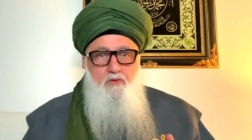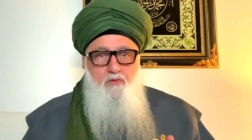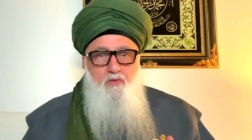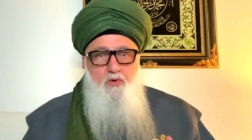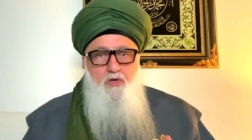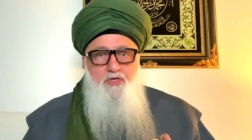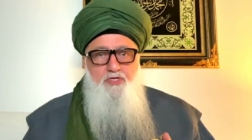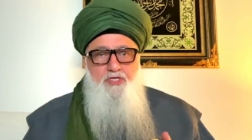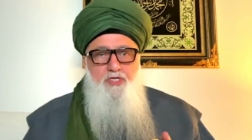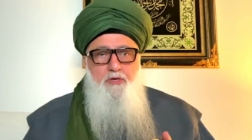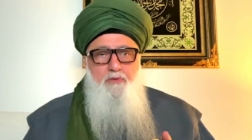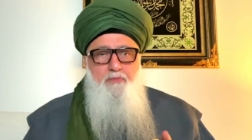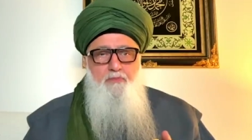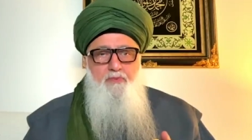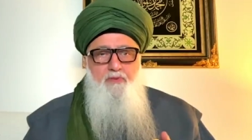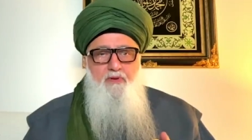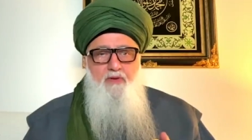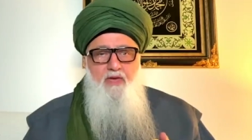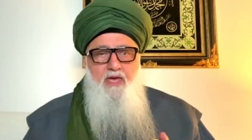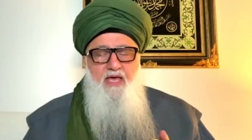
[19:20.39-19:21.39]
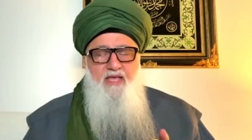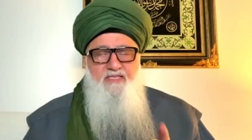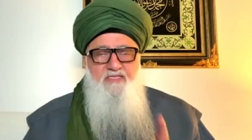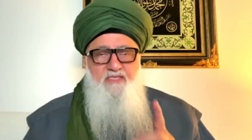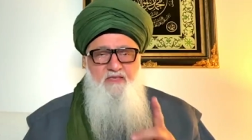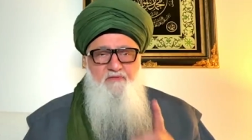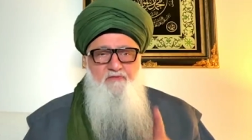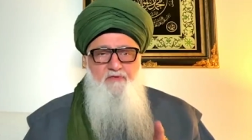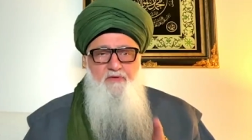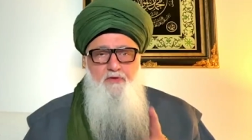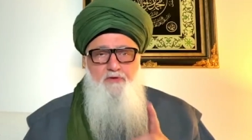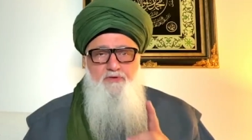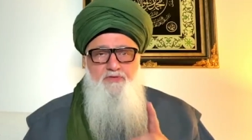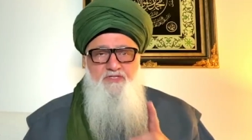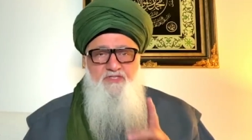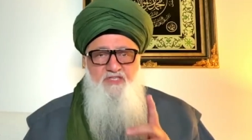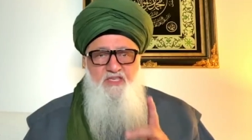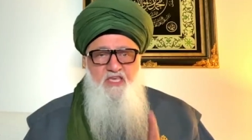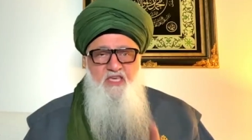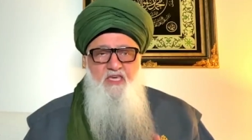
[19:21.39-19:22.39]
Worship as if you
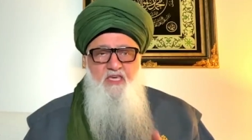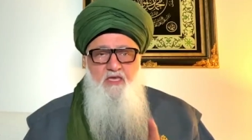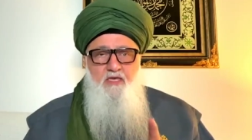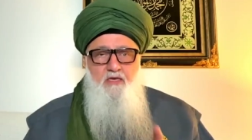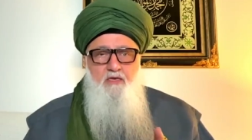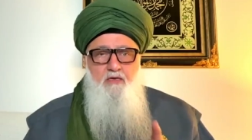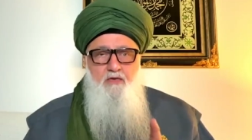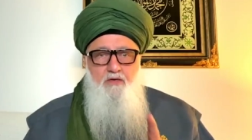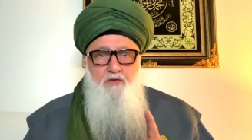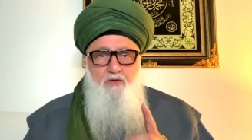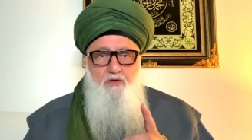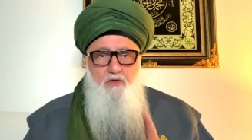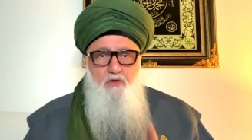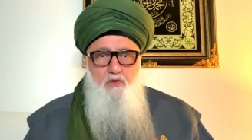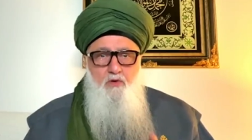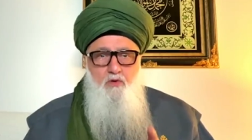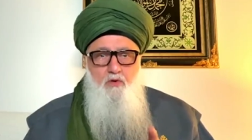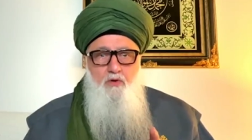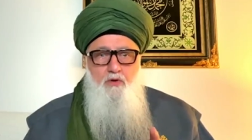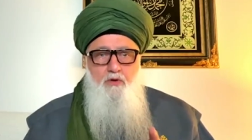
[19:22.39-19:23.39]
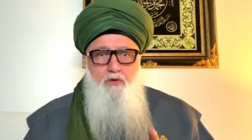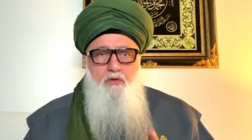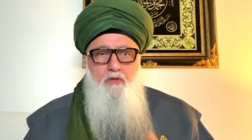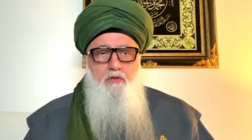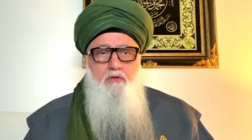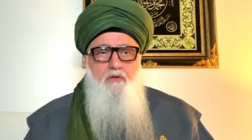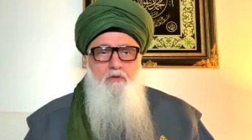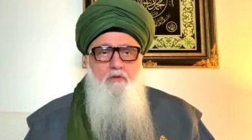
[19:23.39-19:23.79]
see your Lord,